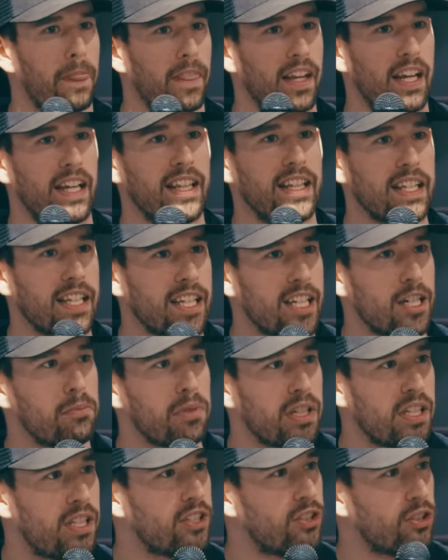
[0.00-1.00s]
And the
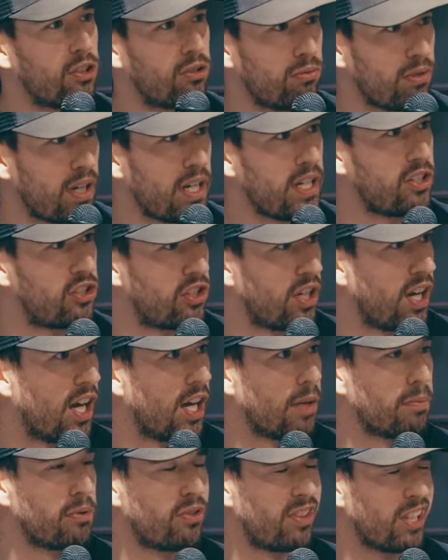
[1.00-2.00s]
enemy does a great
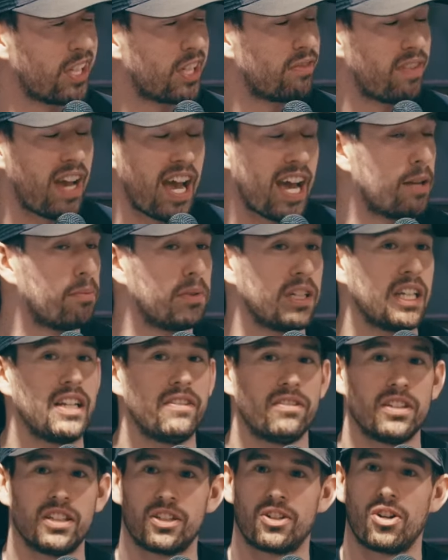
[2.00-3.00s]
job. You think of Adam and
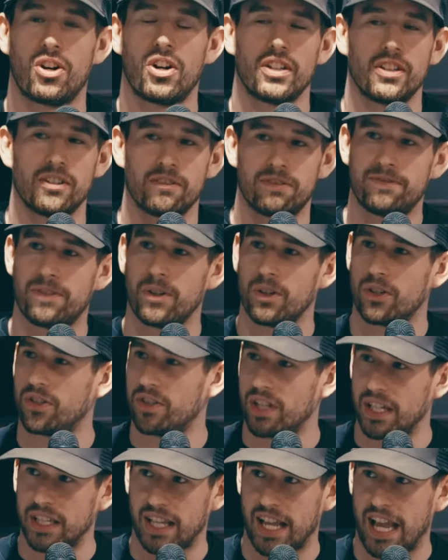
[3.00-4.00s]
Eve in the garden, the first
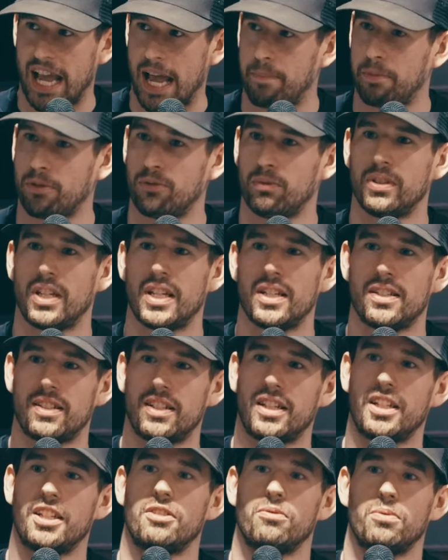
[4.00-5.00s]
thing that happened when they
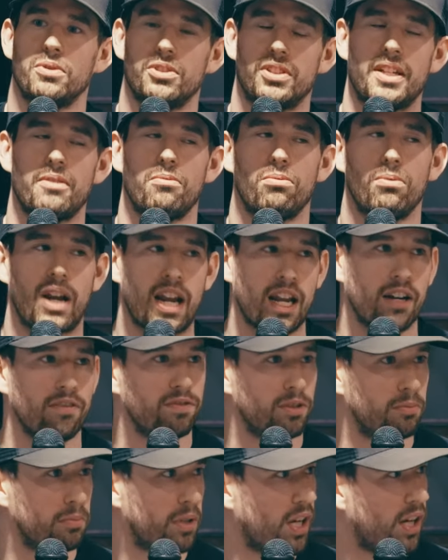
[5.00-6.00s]
sinned was they ran
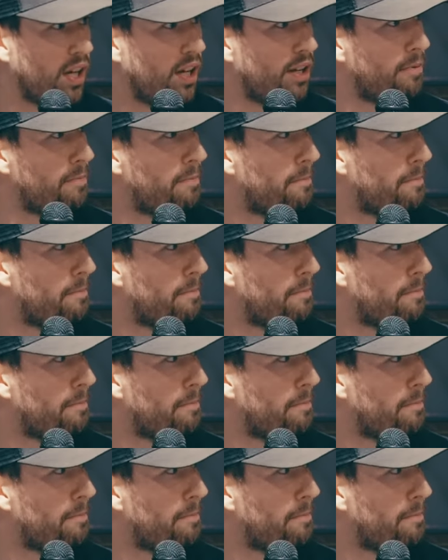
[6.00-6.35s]
from God.